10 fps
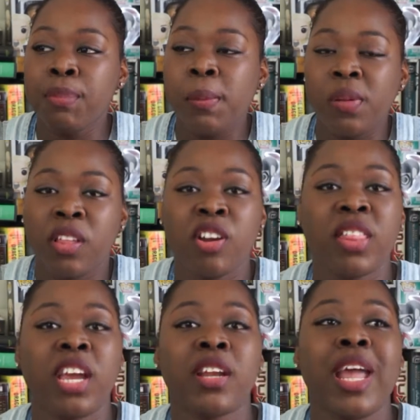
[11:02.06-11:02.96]
people that are
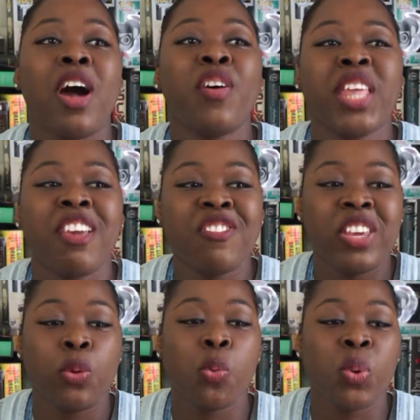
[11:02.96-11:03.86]
there now, they
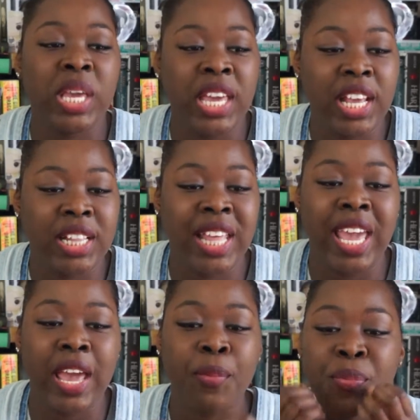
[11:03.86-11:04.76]
feel weak.
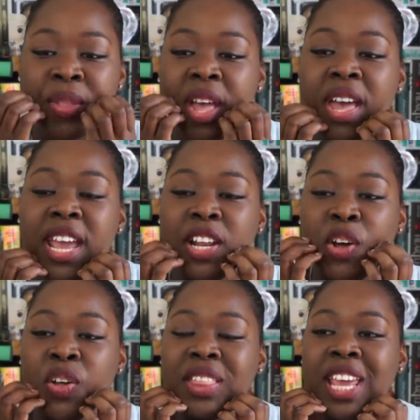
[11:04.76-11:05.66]
They
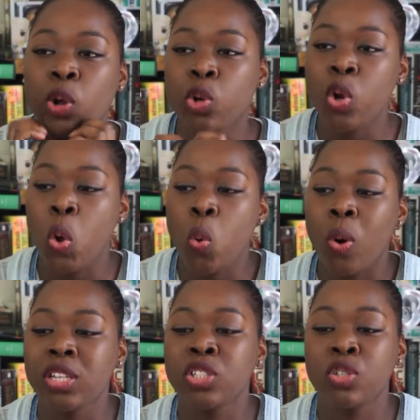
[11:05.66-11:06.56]
don't know
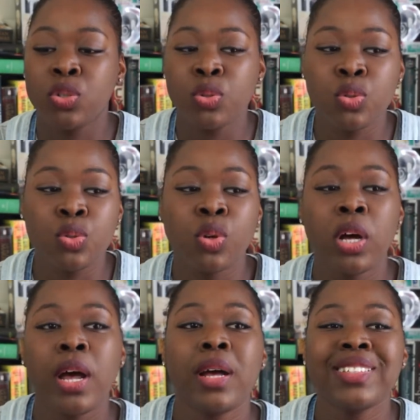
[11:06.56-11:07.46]
what to do
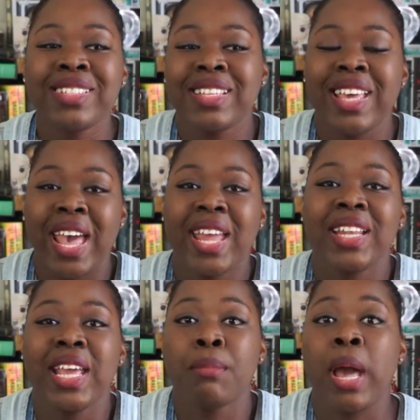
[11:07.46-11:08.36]
to get
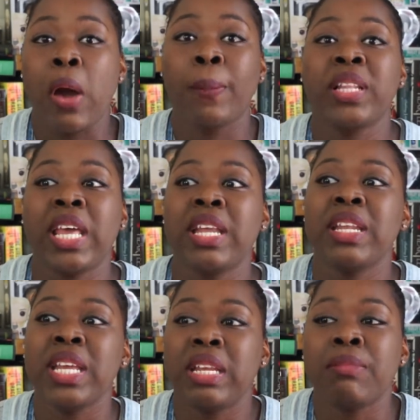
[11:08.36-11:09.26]
him out, but they
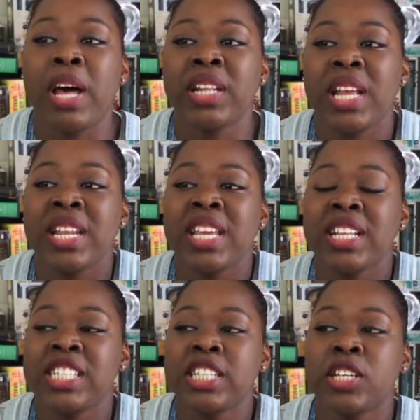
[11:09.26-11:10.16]
need him out. They
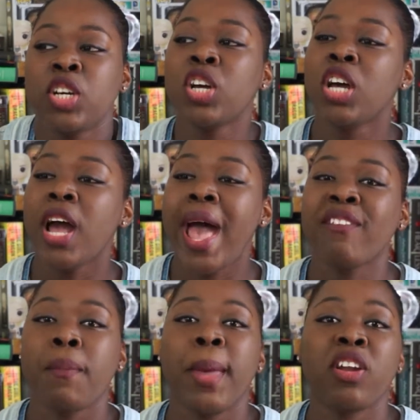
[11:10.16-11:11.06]
need to
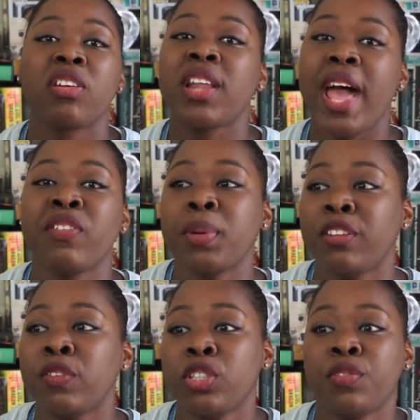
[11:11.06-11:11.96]
have a better life, a better
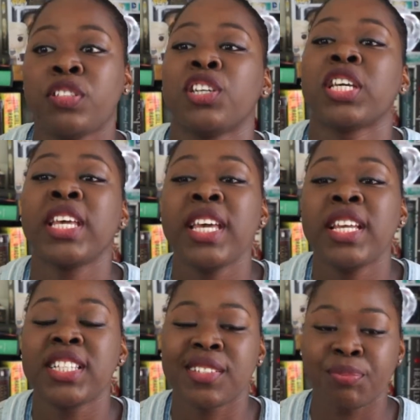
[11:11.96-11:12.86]
future for their
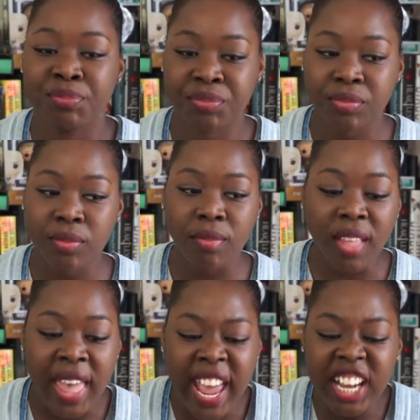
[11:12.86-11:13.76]
kids,
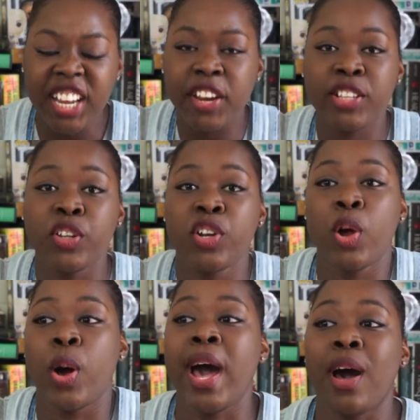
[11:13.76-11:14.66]
and they just don't
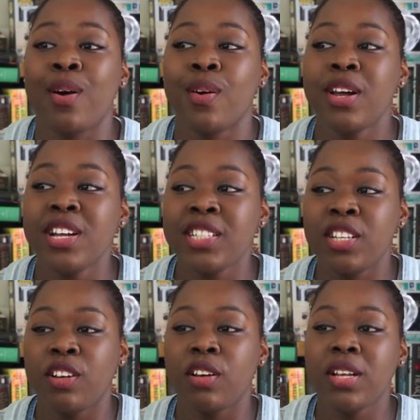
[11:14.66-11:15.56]
know how
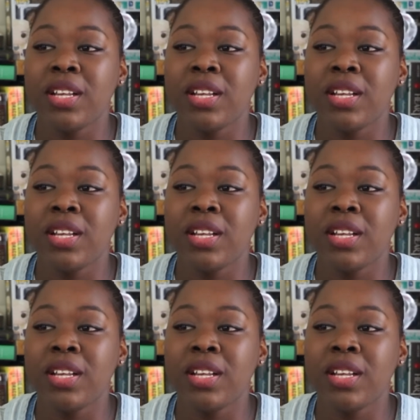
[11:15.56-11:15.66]
to